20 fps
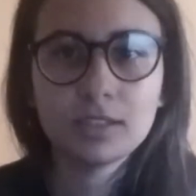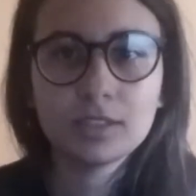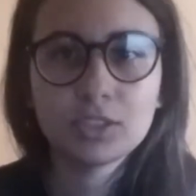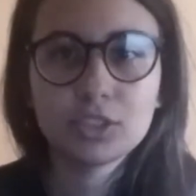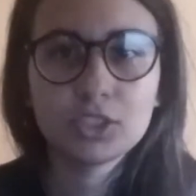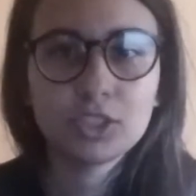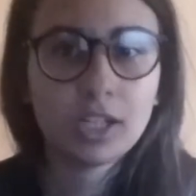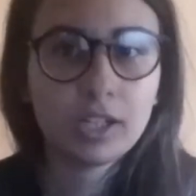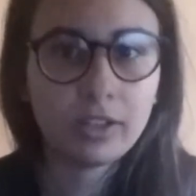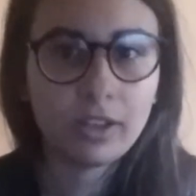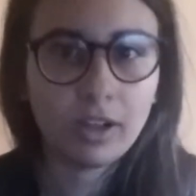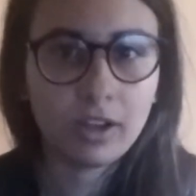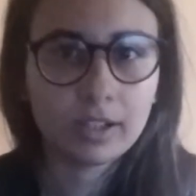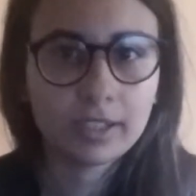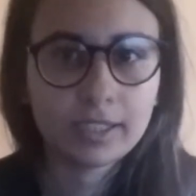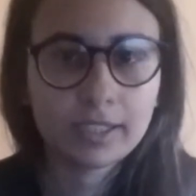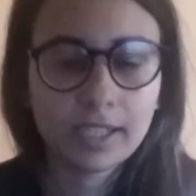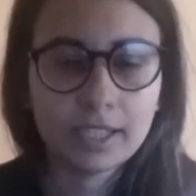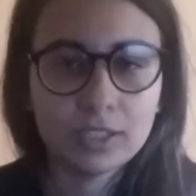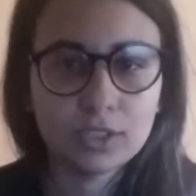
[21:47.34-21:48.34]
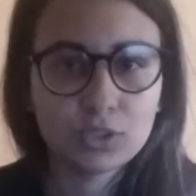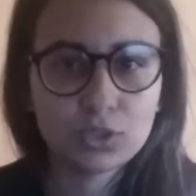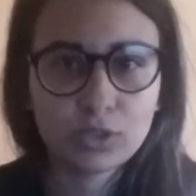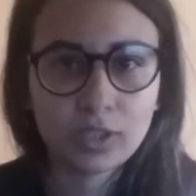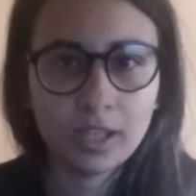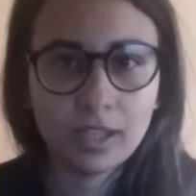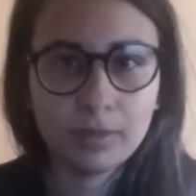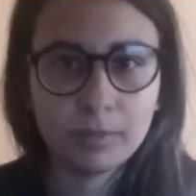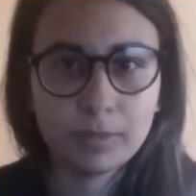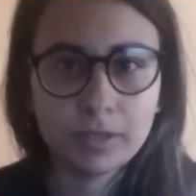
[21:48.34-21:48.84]
Sherlock can
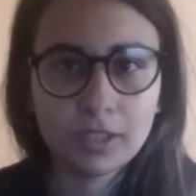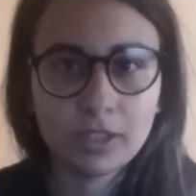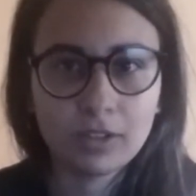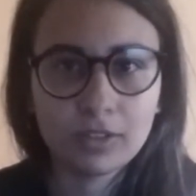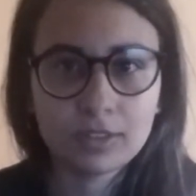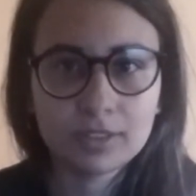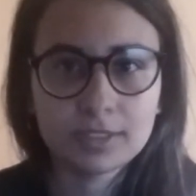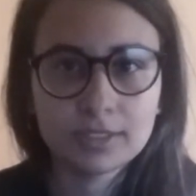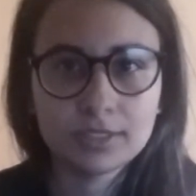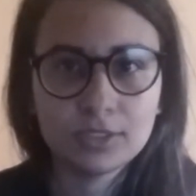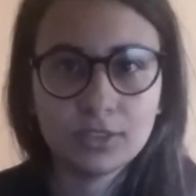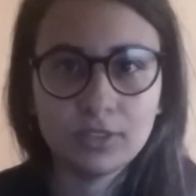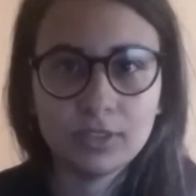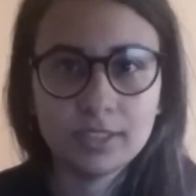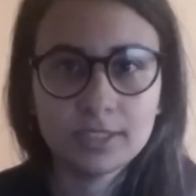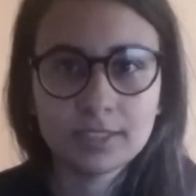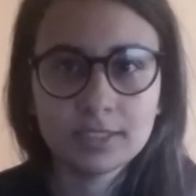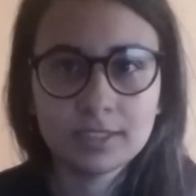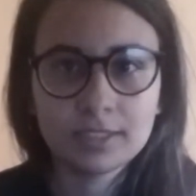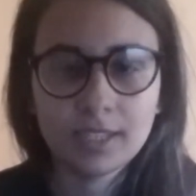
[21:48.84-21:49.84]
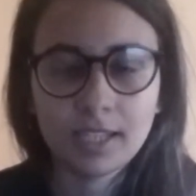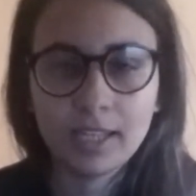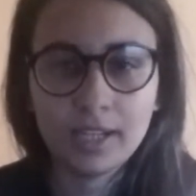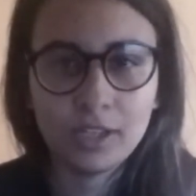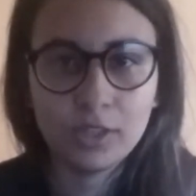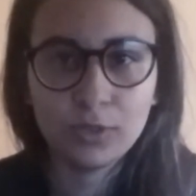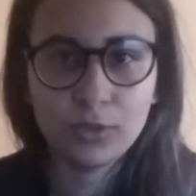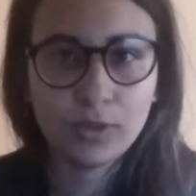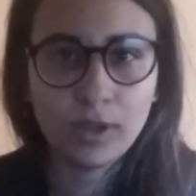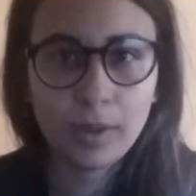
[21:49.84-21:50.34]
trend because there isn't any
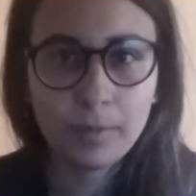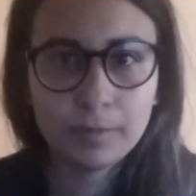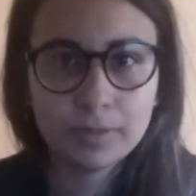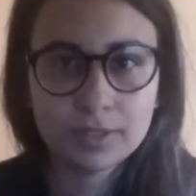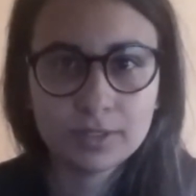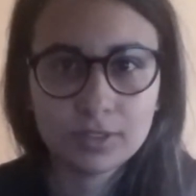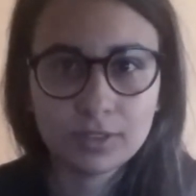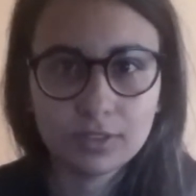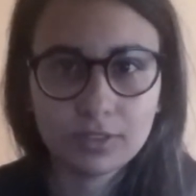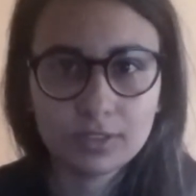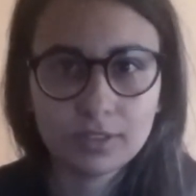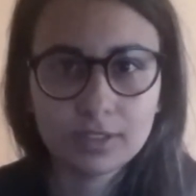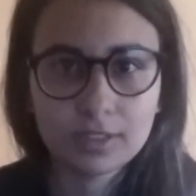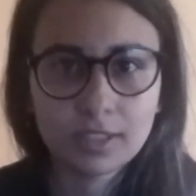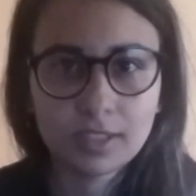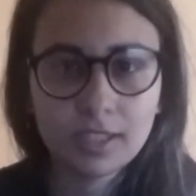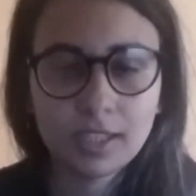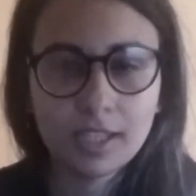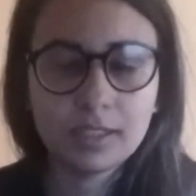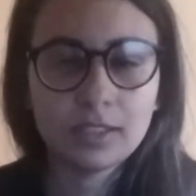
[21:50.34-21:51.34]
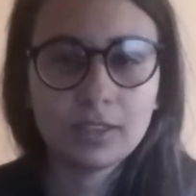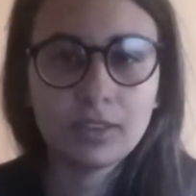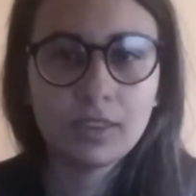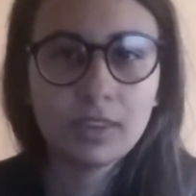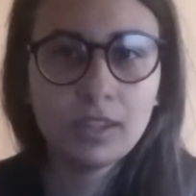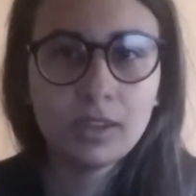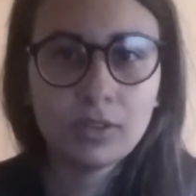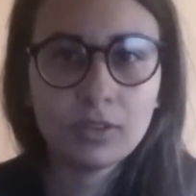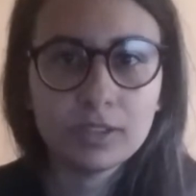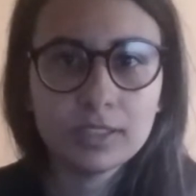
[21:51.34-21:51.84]
new episode. The
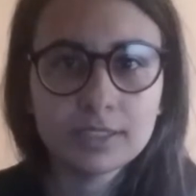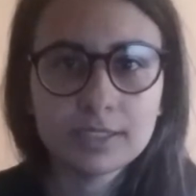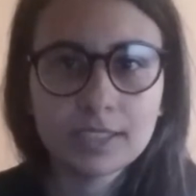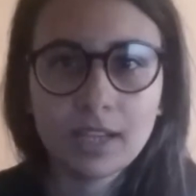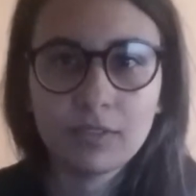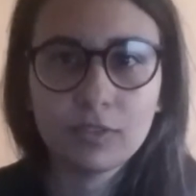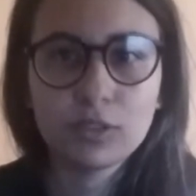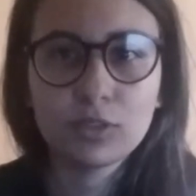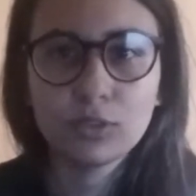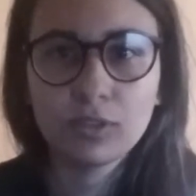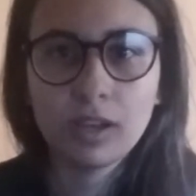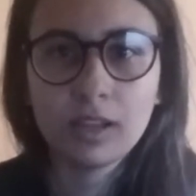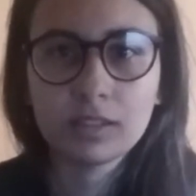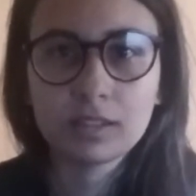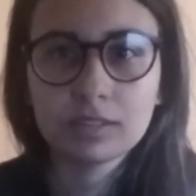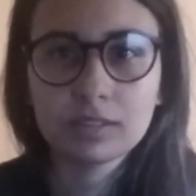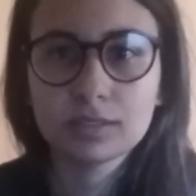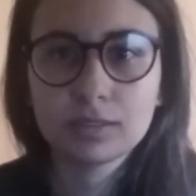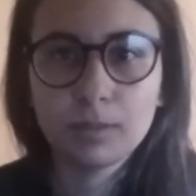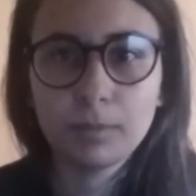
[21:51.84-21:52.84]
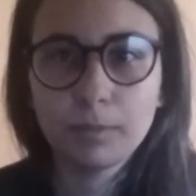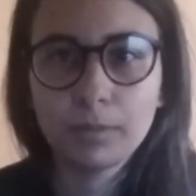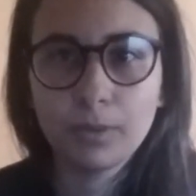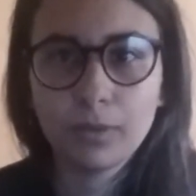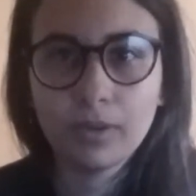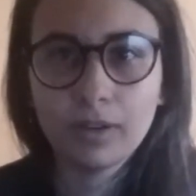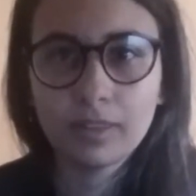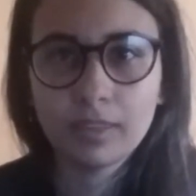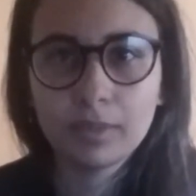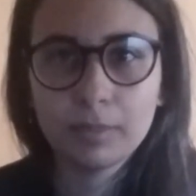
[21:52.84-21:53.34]
theories have to end at some
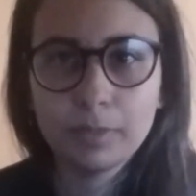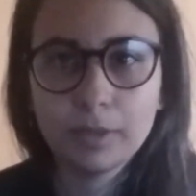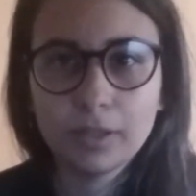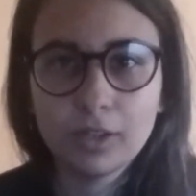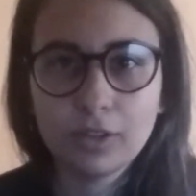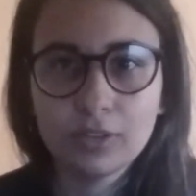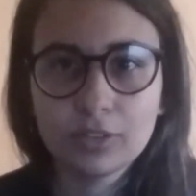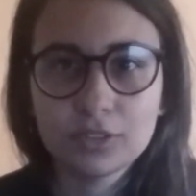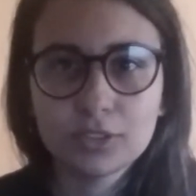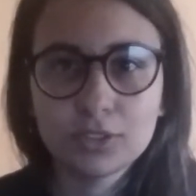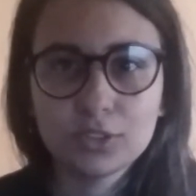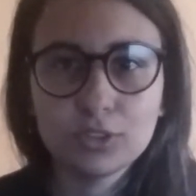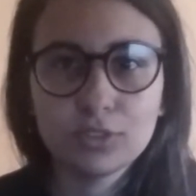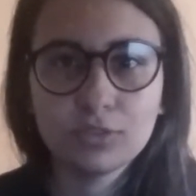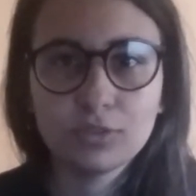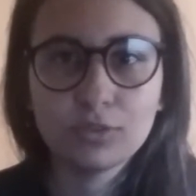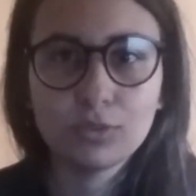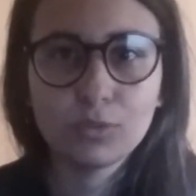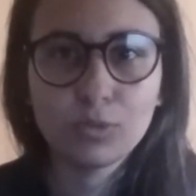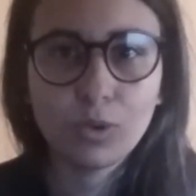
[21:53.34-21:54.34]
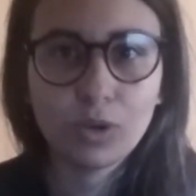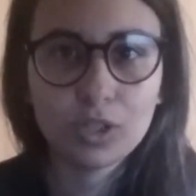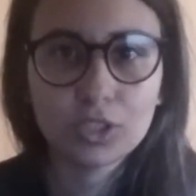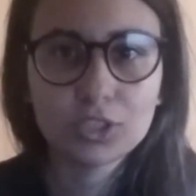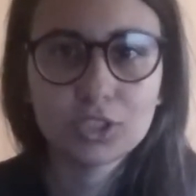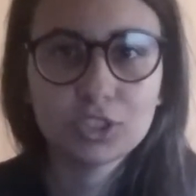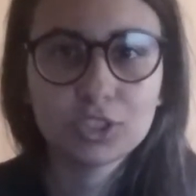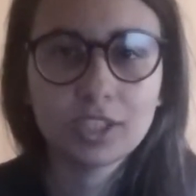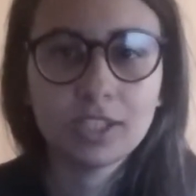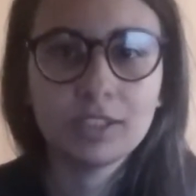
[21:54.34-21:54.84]
point because you
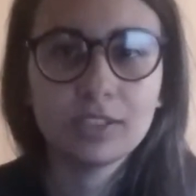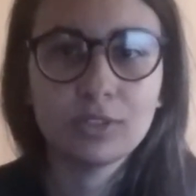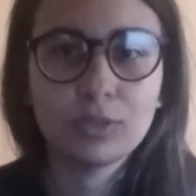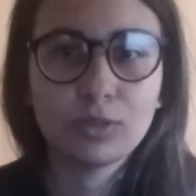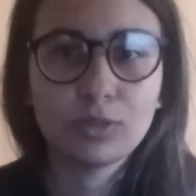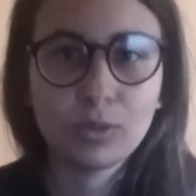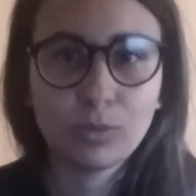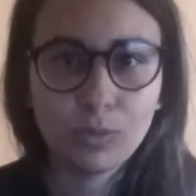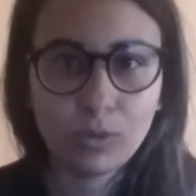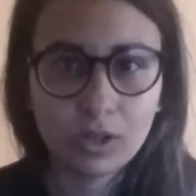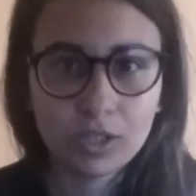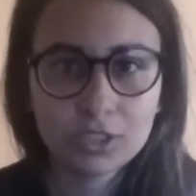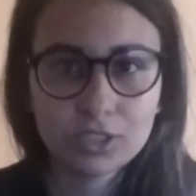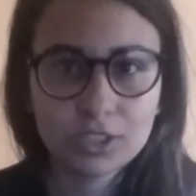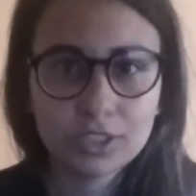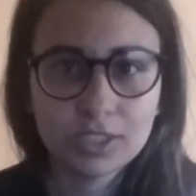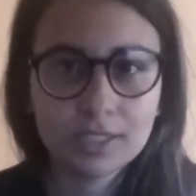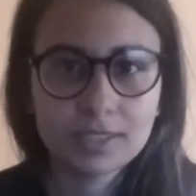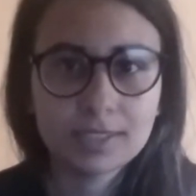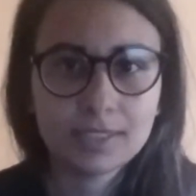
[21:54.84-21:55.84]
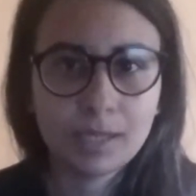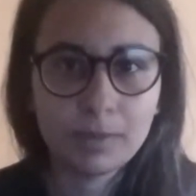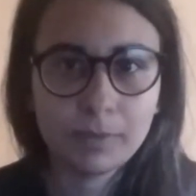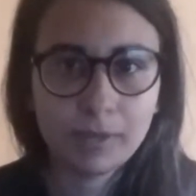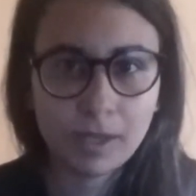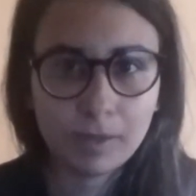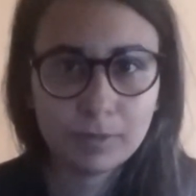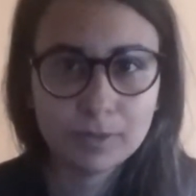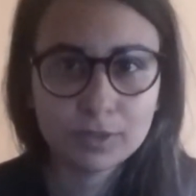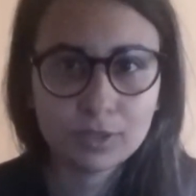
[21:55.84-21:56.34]
watch and rewatch the same
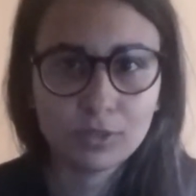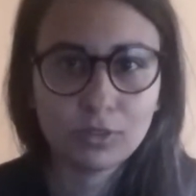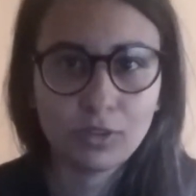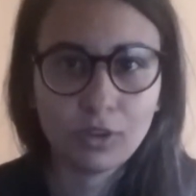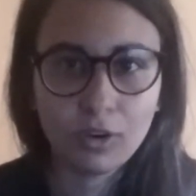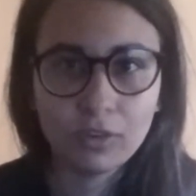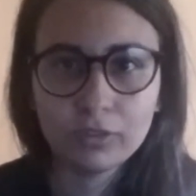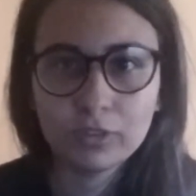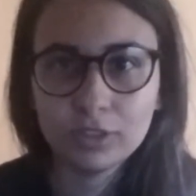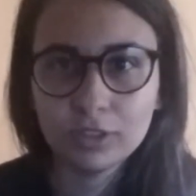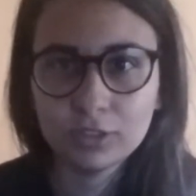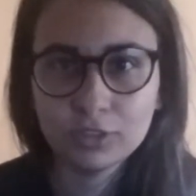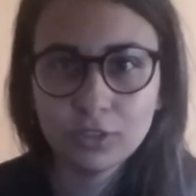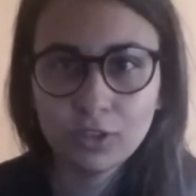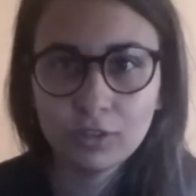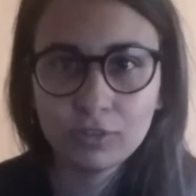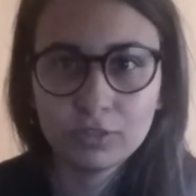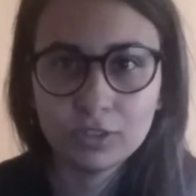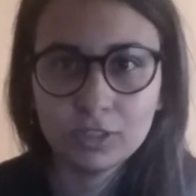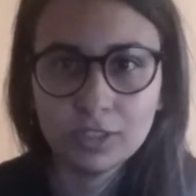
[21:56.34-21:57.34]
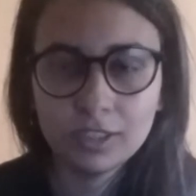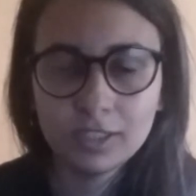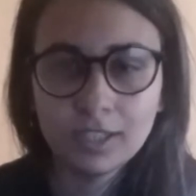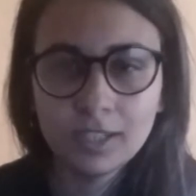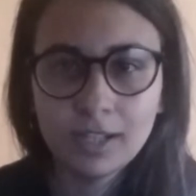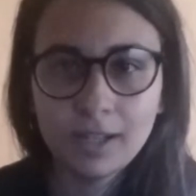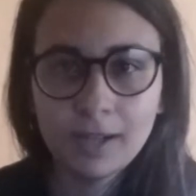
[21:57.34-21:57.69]
episode over and over.